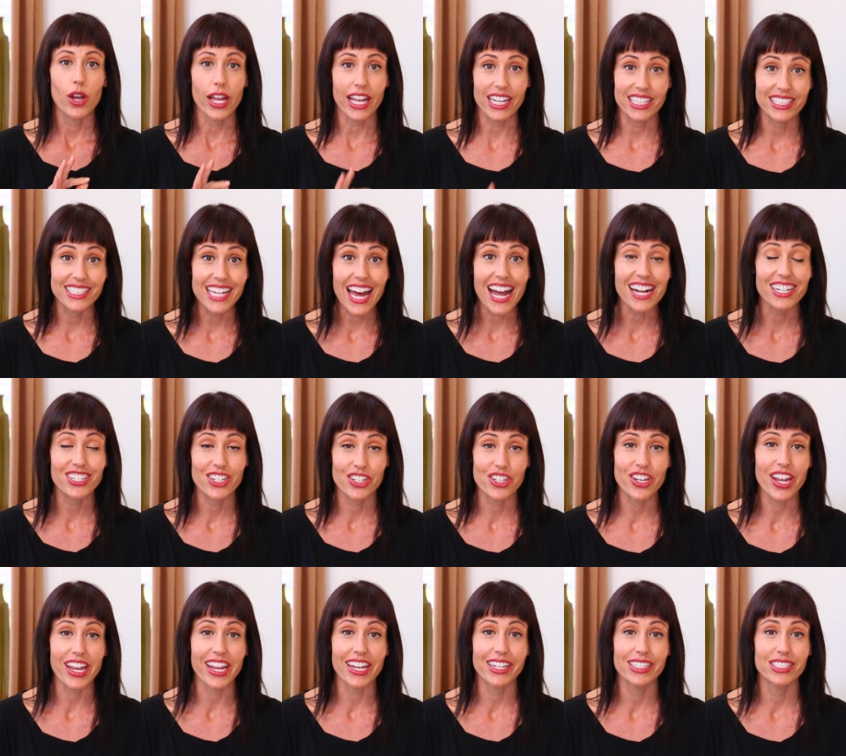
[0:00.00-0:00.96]
exact
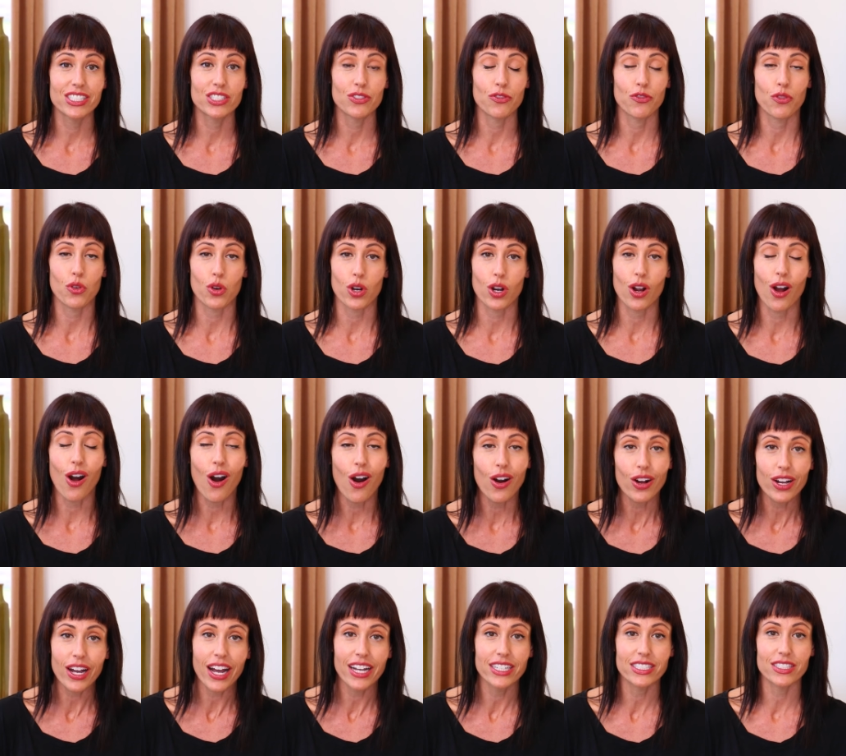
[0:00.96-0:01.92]
shades for
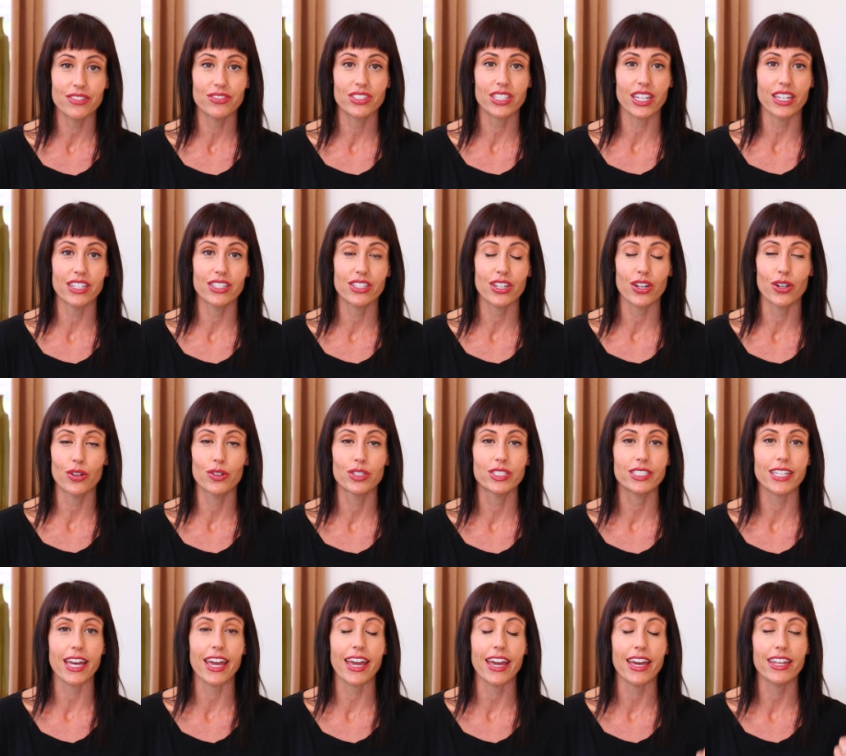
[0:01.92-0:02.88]
all kinds of skin
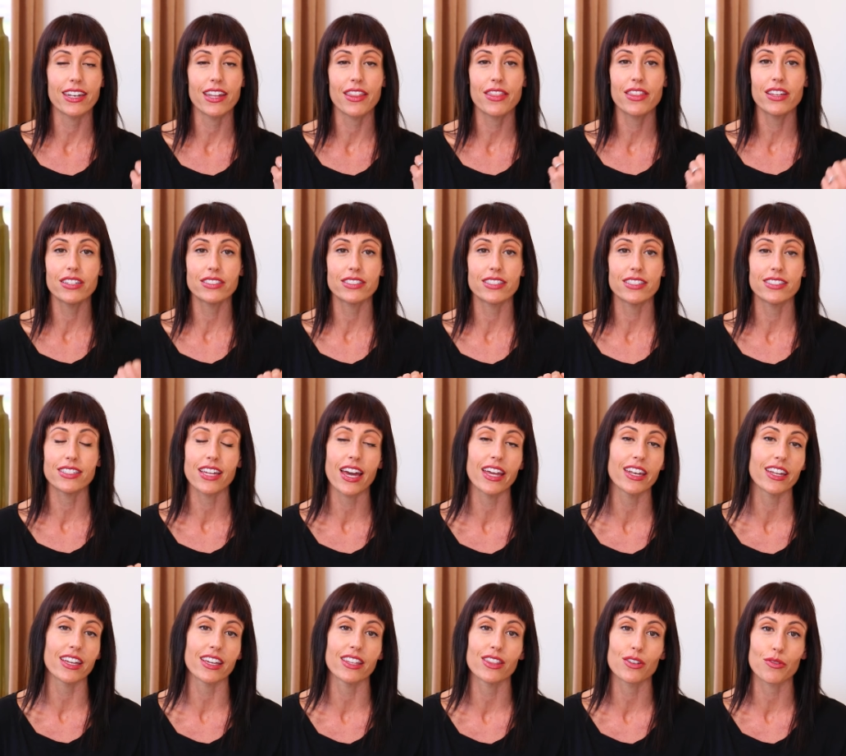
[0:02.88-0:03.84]
tones, and this is
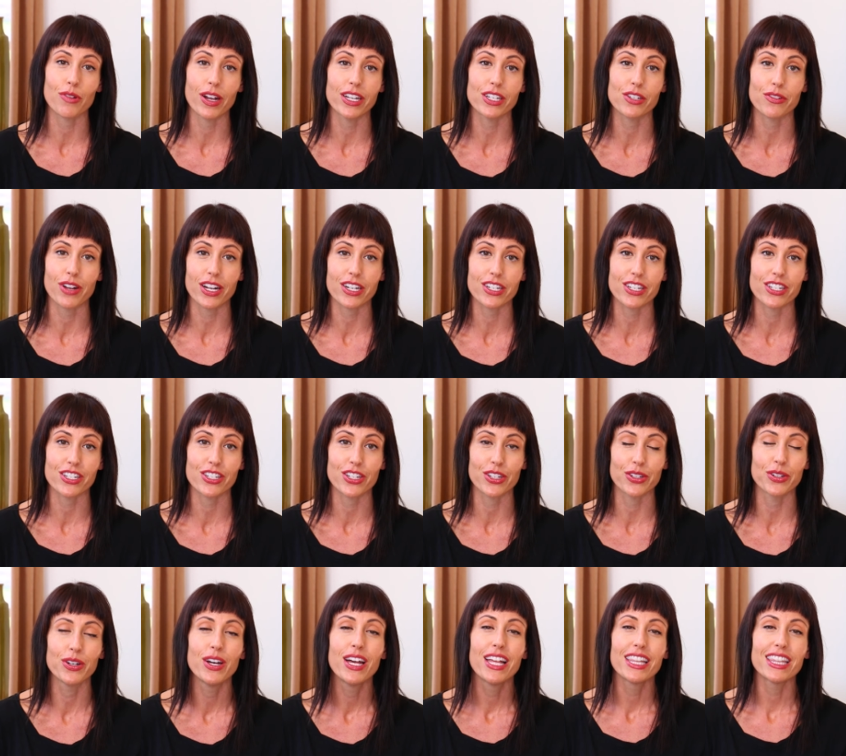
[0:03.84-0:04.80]
heading in the right direction
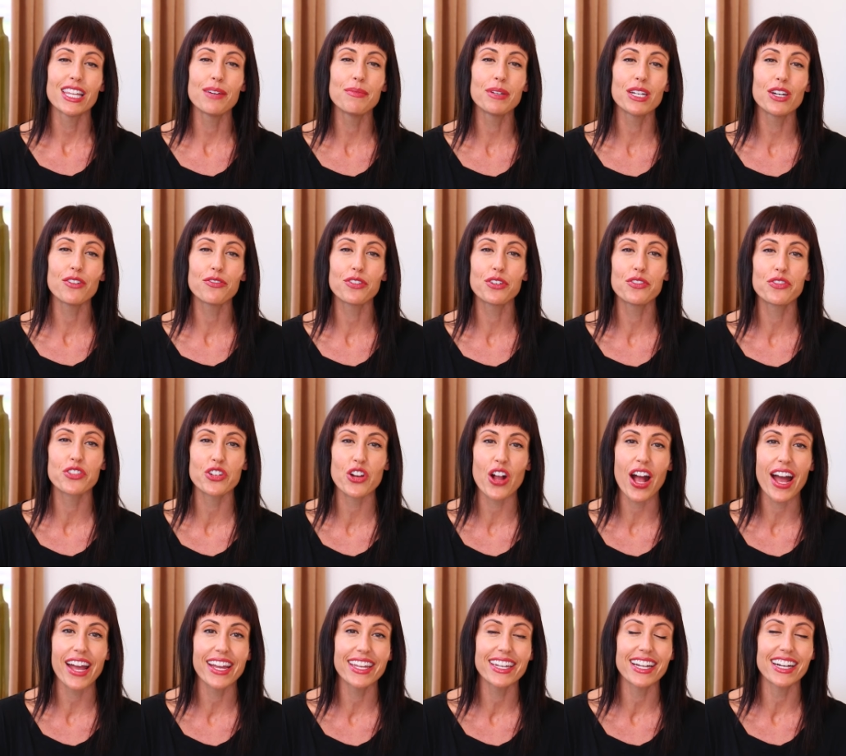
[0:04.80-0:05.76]
too. Let me know if you've
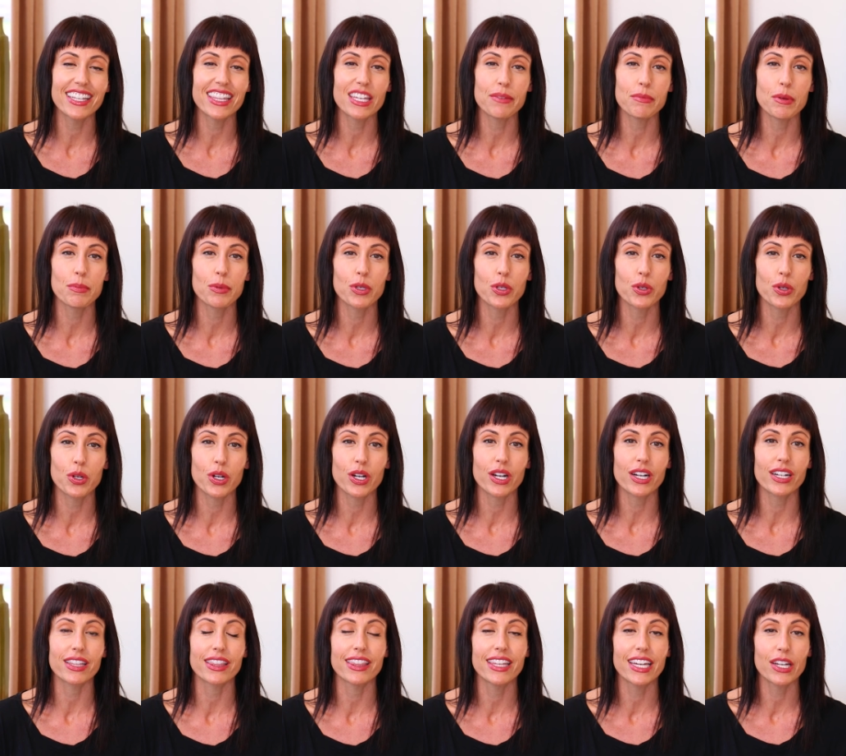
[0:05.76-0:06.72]
tried Alima
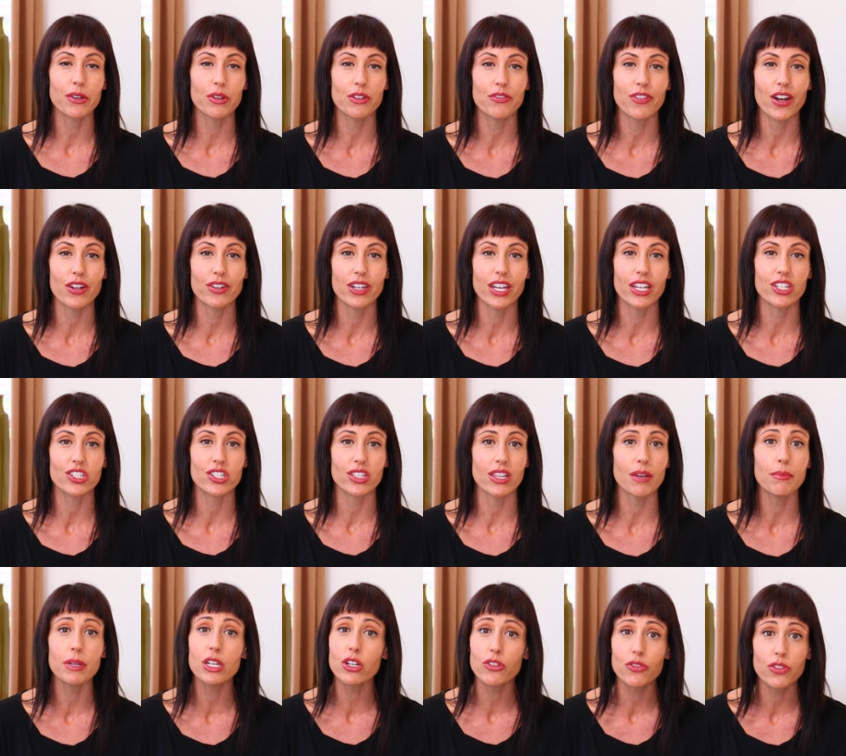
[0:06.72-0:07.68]
Pure liquid foundation.
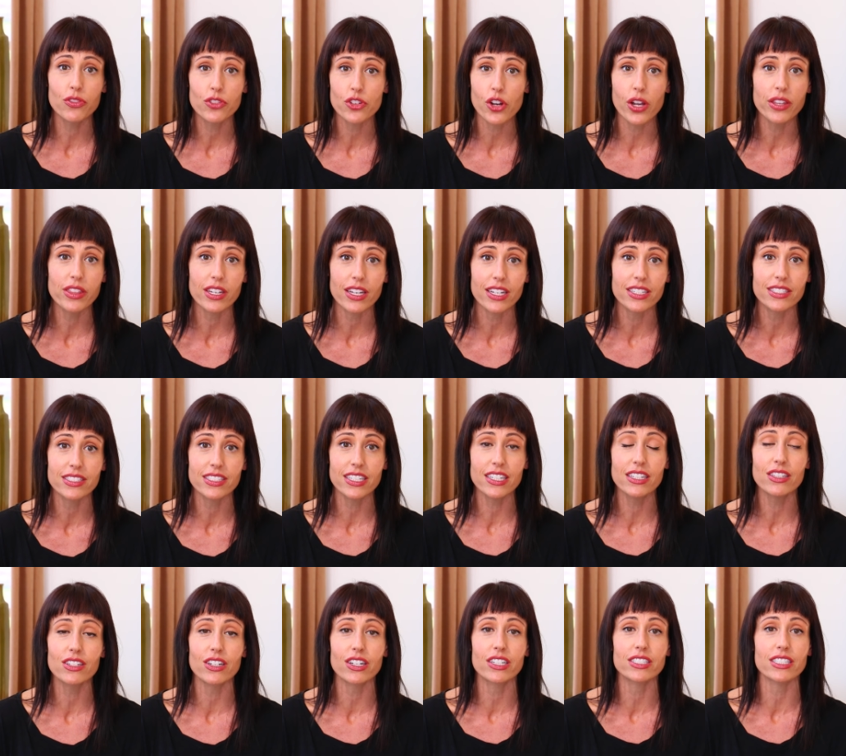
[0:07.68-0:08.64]
Let me know if you've tried the
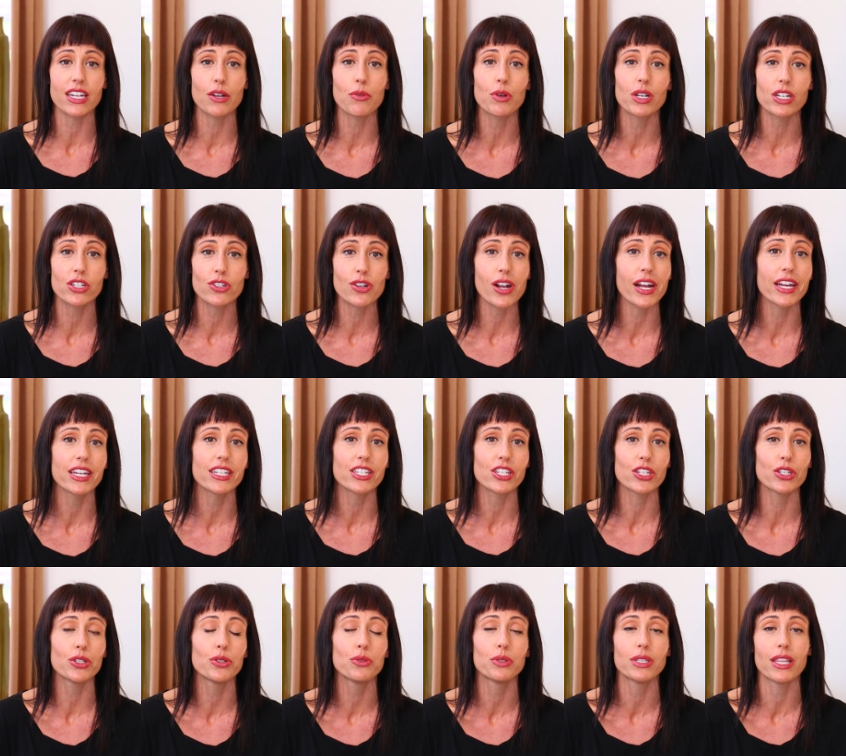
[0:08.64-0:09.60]
concealer, because I want to try it
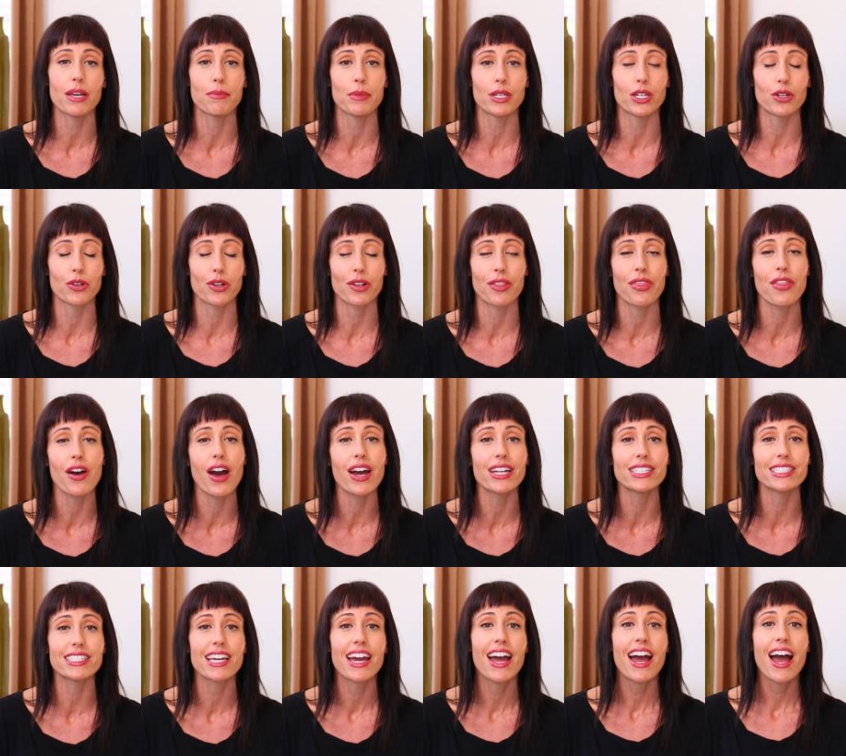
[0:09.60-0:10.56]
too, and let me know your
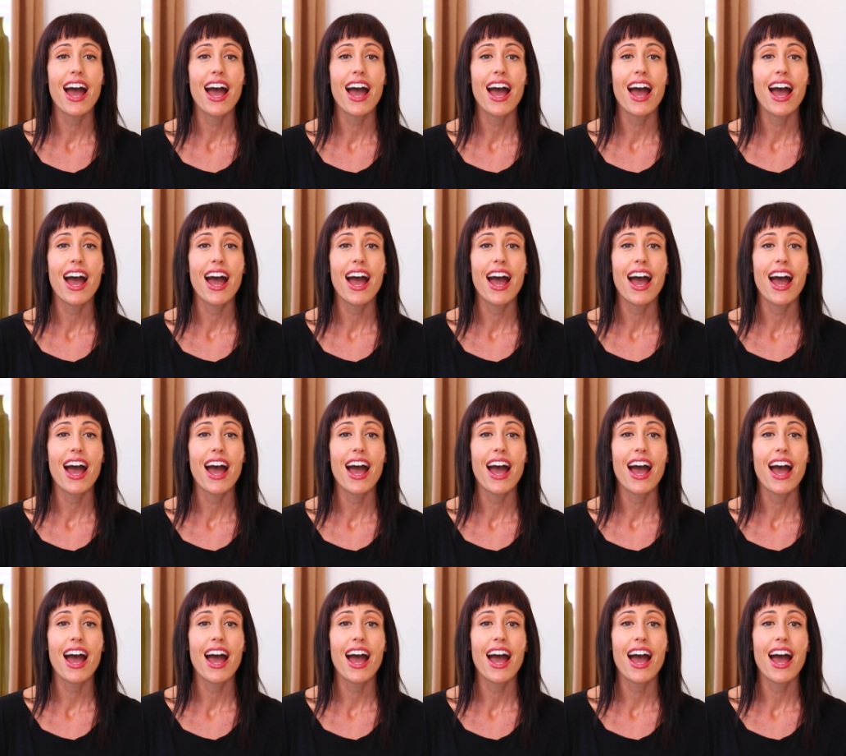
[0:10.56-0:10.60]
thoughts.